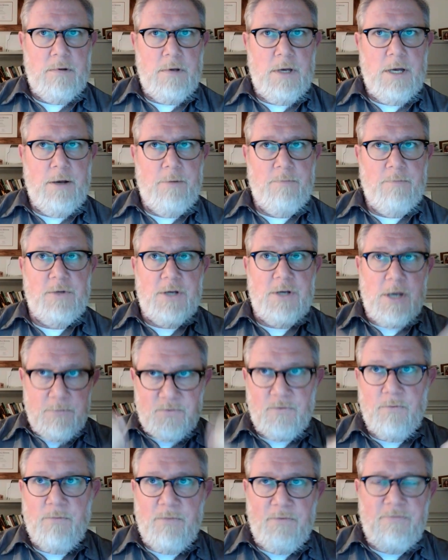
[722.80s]
um,
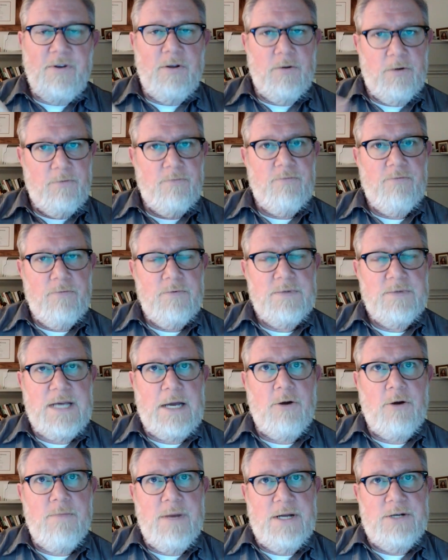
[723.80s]
comes from the field of
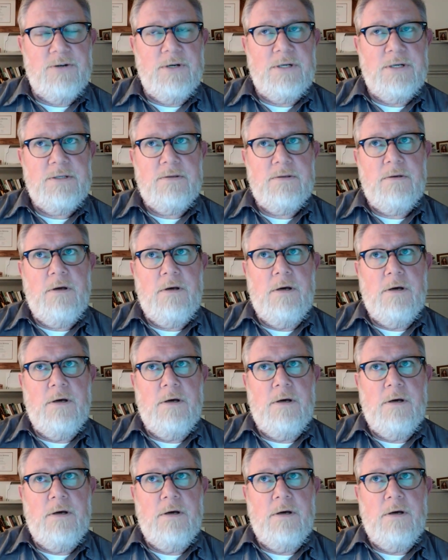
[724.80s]
psychometrics,